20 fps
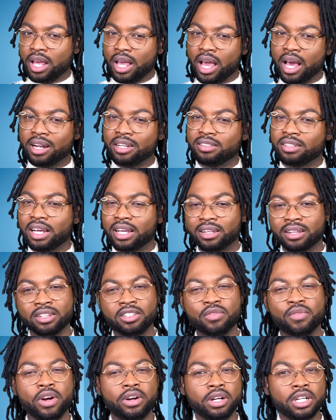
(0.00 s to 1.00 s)
And it's like, it's
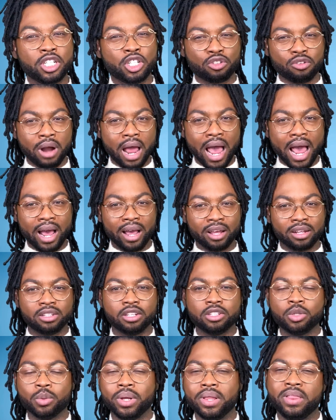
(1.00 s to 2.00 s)
very drag to
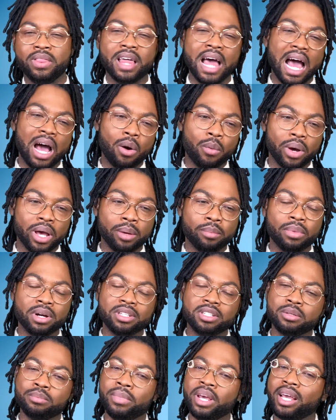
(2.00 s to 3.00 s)
do it that way, but
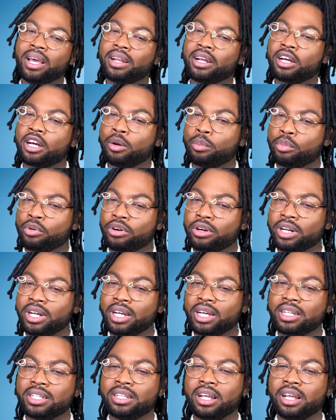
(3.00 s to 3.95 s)
to make it a capri, it